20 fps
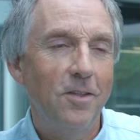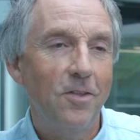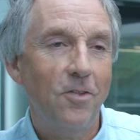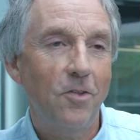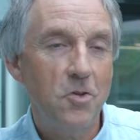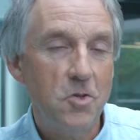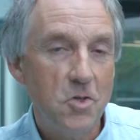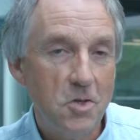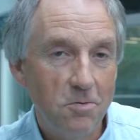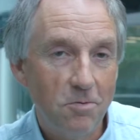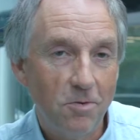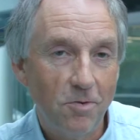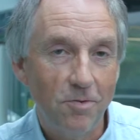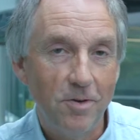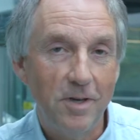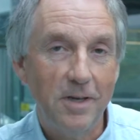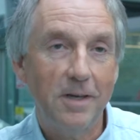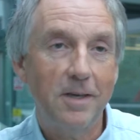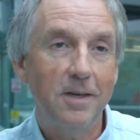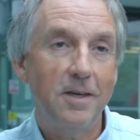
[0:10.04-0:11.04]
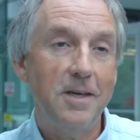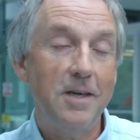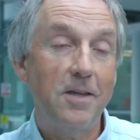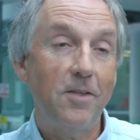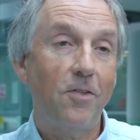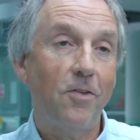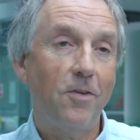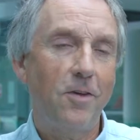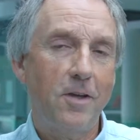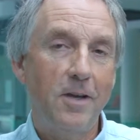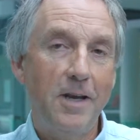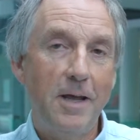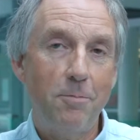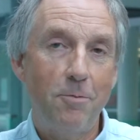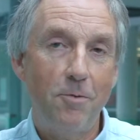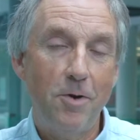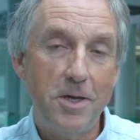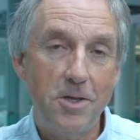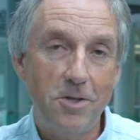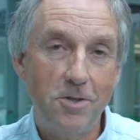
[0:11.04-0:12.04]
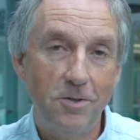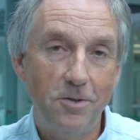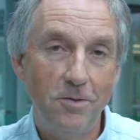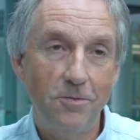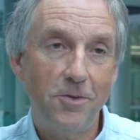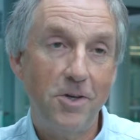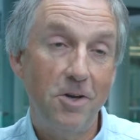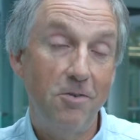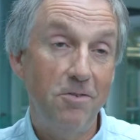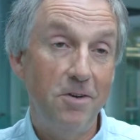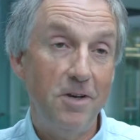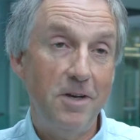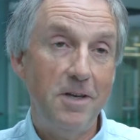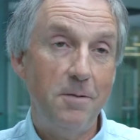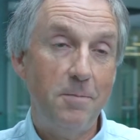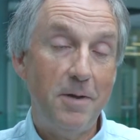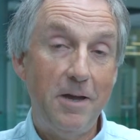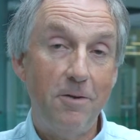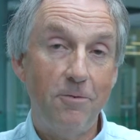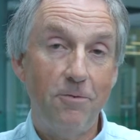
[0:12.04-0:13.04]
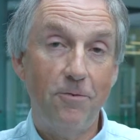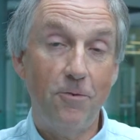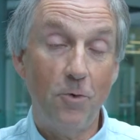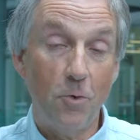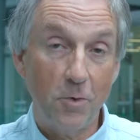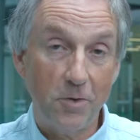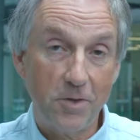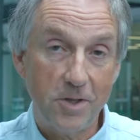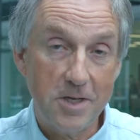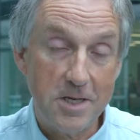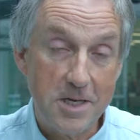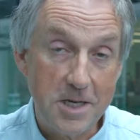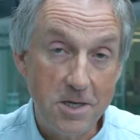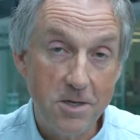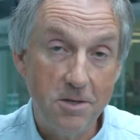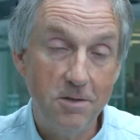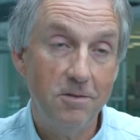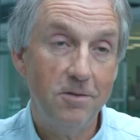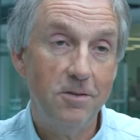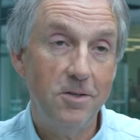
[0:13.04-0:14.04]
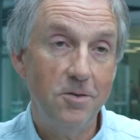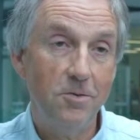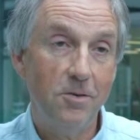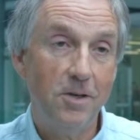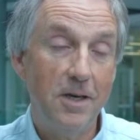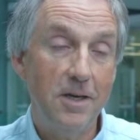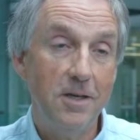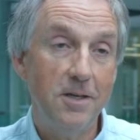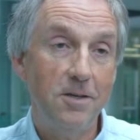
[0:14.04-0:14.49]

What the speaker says: So UKCRIC is a collaboration of currently about 14 UK